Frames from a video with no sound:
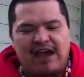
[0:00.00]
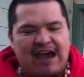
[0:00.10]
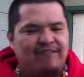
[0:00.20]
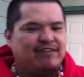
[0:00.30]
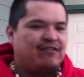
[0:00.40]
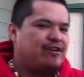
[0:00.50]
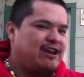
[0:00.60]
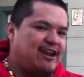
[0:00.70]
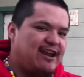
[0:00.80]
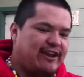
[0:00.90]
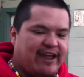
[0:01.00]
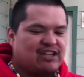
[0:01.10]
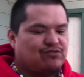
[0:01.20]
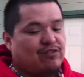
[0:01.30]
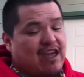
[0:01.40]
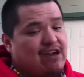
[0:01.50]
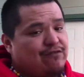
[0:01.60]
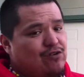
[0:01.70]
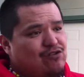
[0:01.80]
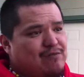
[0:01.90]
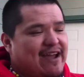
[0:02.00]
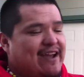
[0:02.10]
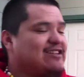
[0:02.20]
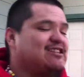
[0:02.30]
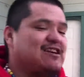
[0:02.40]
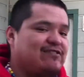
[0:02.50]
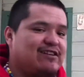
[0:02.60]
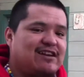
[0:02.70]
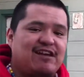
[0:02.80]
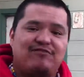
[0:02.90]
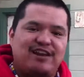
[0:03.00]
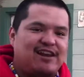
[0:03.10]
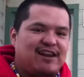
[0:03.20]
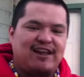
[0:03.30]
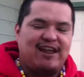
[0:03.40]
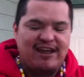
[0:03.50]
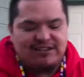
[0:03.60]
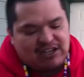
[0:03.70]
I've never needed a case for that phone, my S7, never needed a case.